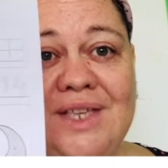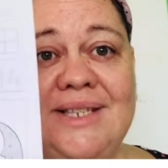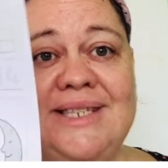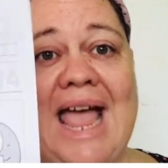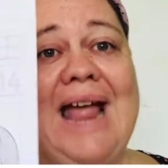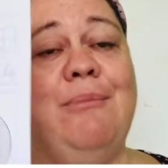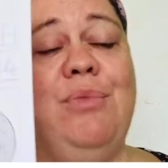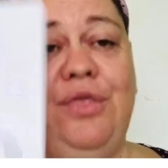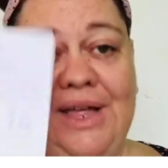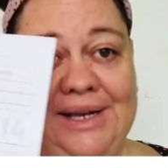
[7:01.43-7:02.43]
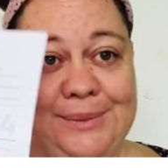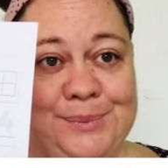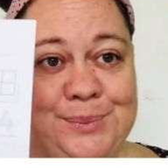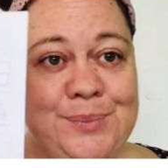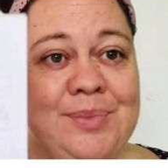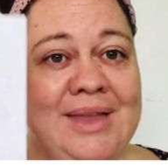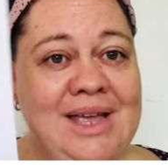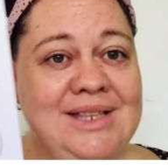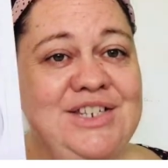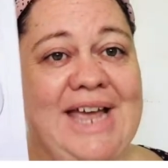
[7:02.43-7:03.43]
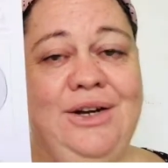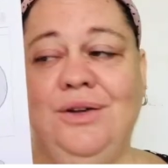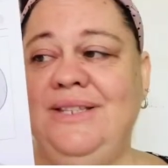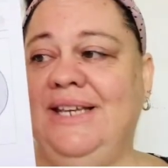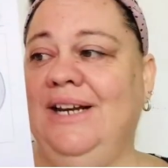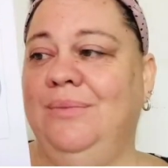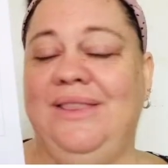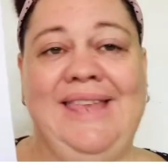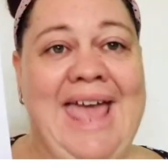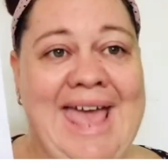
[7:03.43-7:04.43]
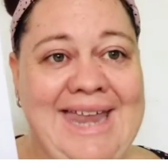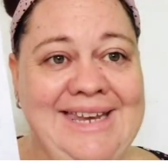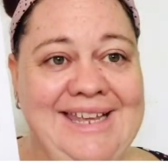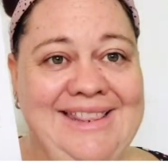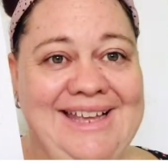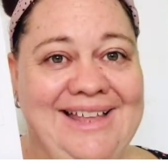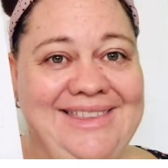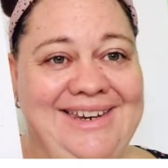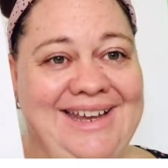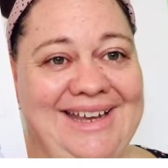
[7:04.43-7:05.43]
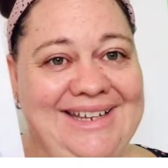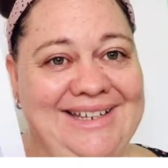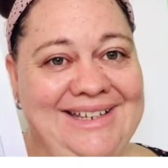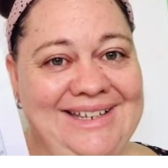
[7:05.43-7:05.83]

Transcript: same thing. Jado did it with candy the other day.